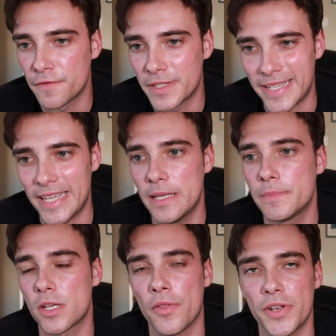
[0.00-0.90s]
teams
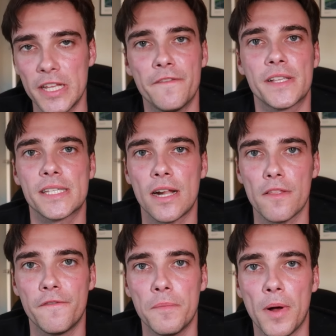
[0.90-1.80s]
on the defensive side of the
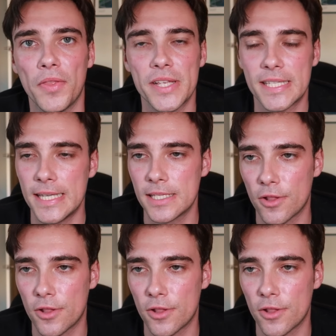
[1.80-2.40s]
football this season.